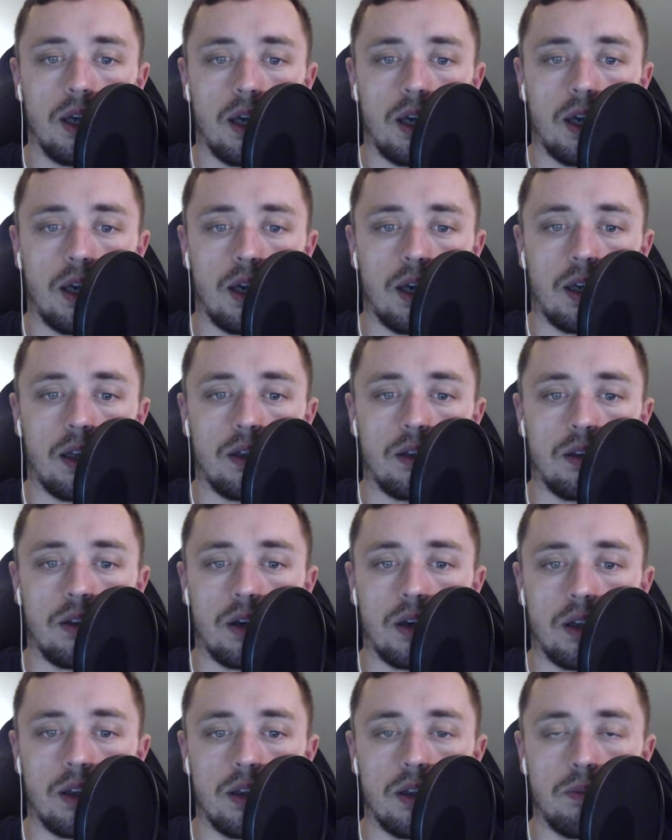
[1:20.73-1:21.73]
And
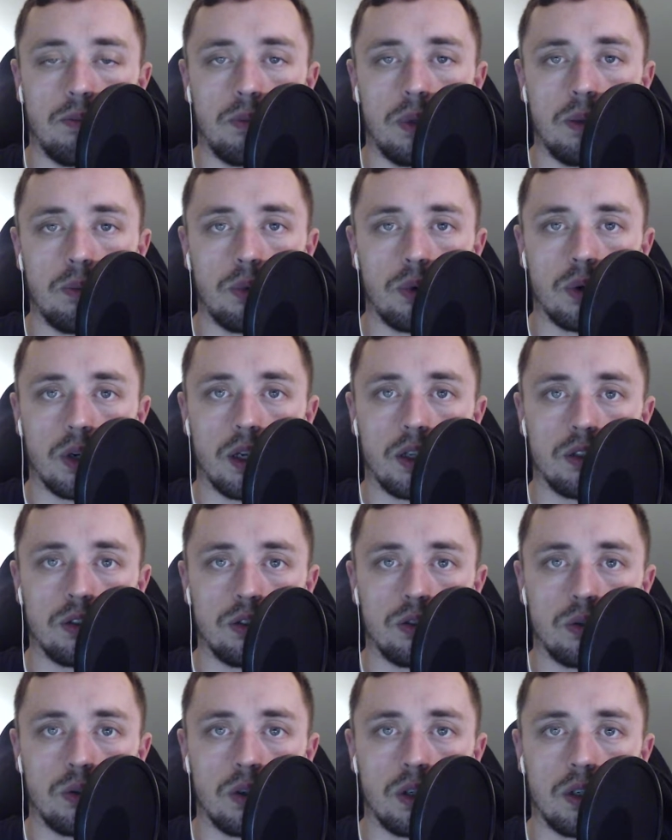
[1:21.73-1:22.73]
then people can
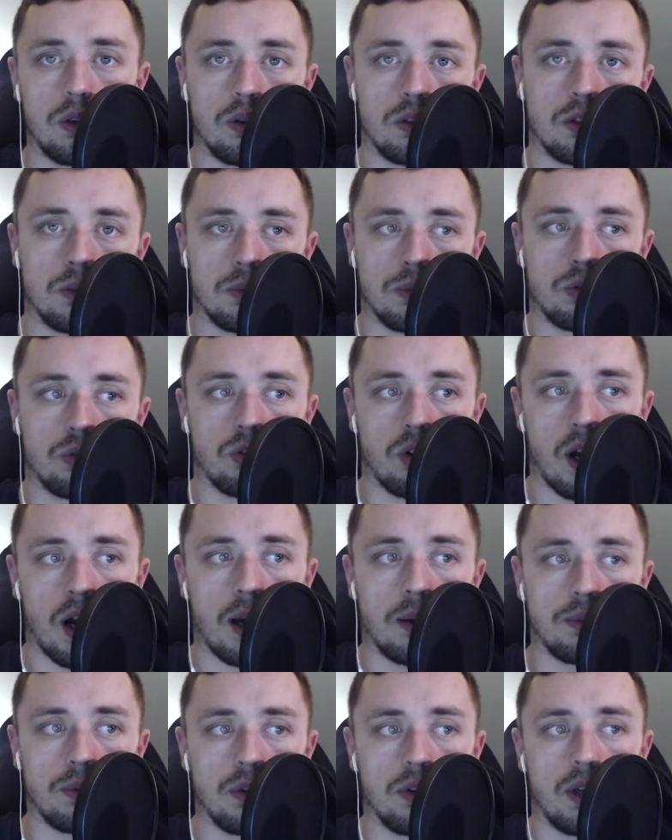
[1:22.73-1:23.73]
join or
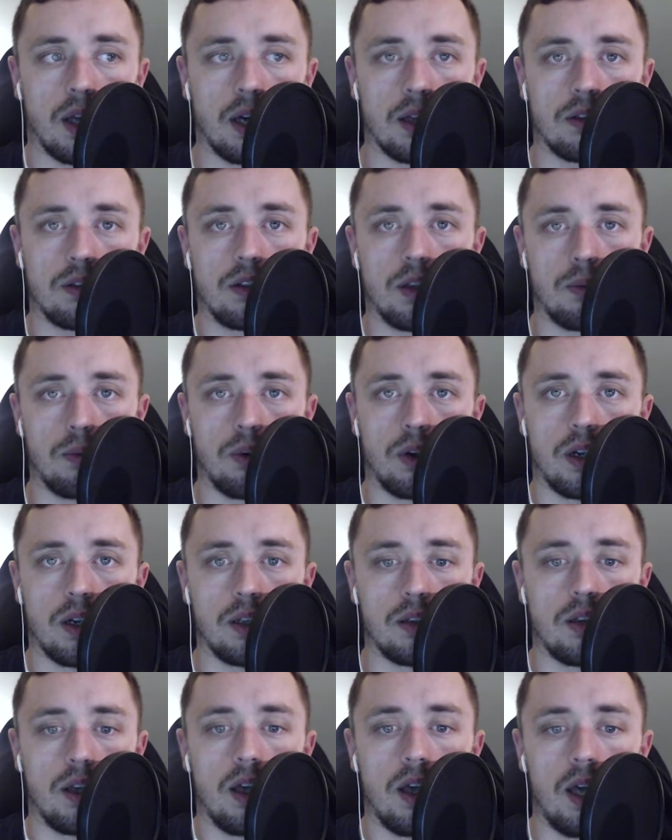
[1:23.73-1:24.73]
subscribe to that
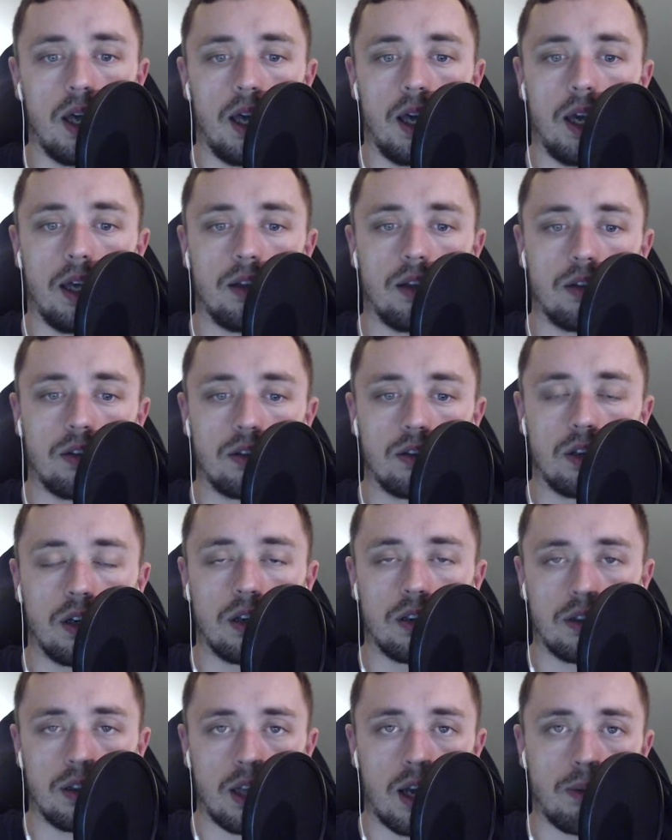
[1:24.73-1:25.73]
subreddit and
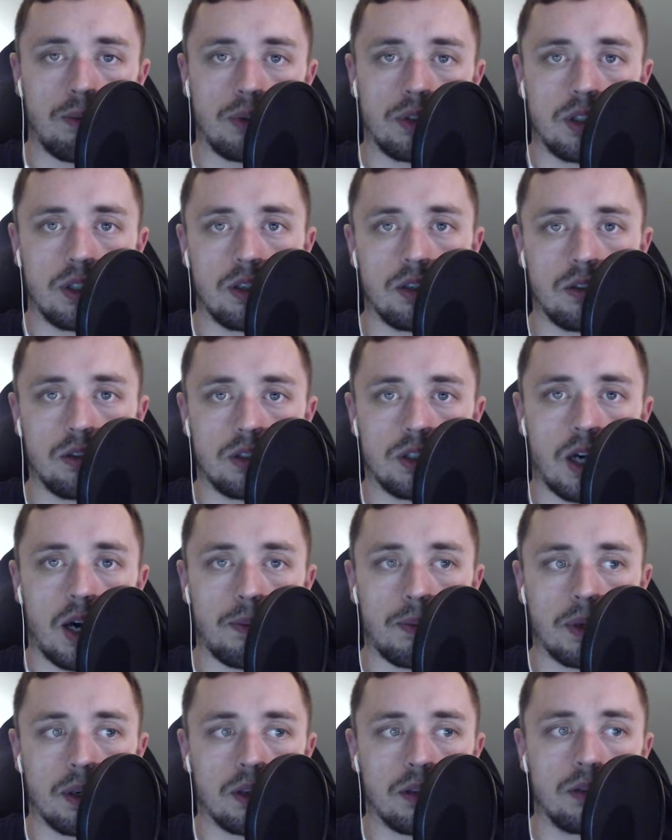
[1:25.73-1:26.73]
discuss that particular
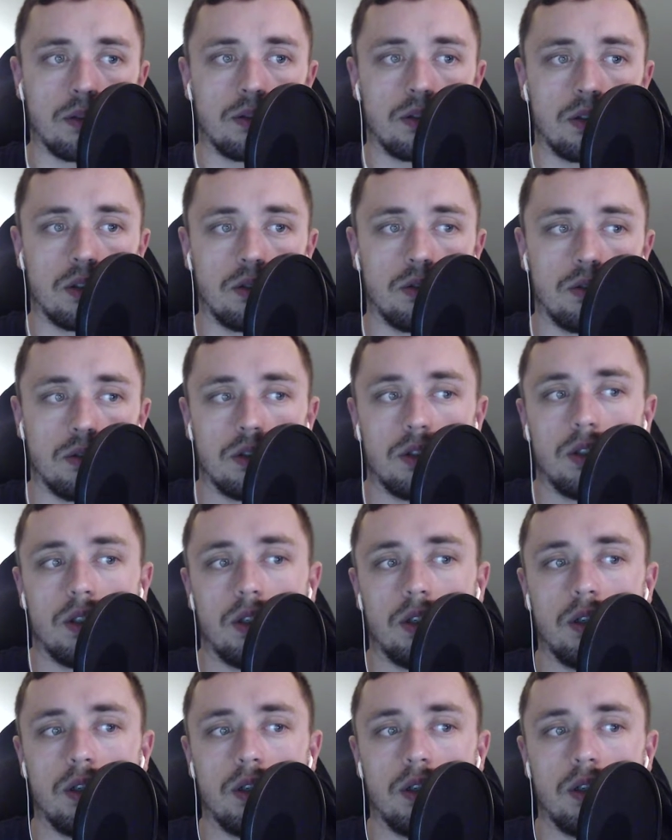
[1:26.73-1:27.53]
topic. And so it's